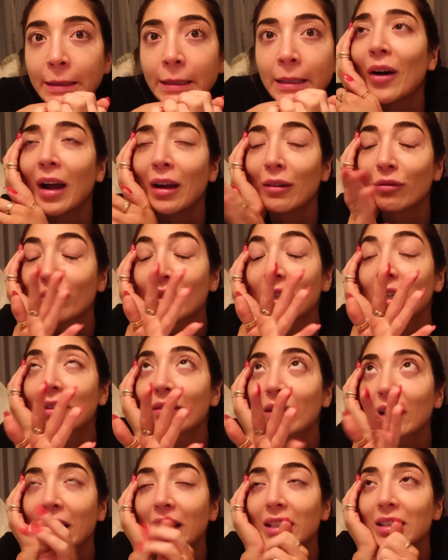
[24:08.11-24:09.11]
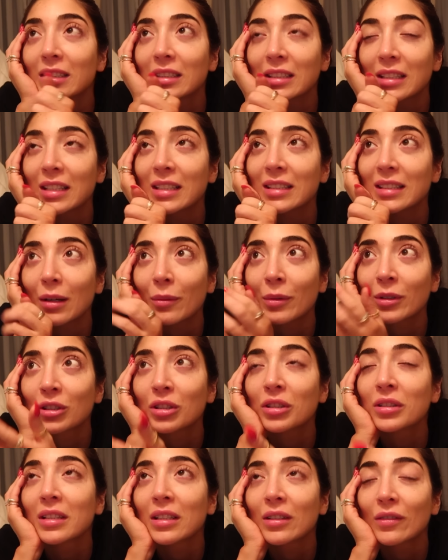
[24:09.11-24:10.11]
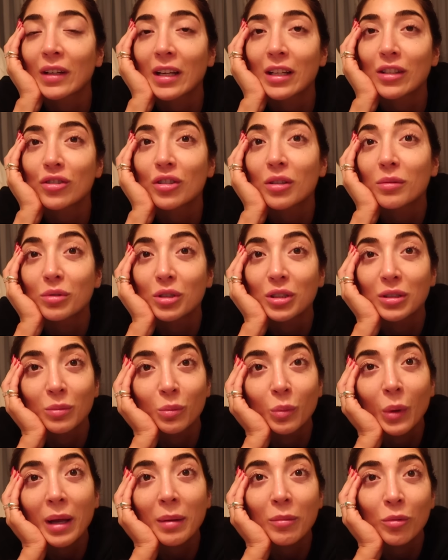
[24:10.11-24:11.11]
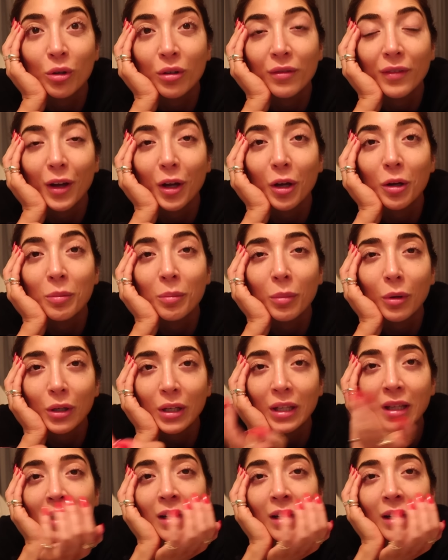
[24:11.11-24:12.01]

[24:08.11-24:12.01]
I really related to this, how when she's in a relationship, she's way more of a homebody.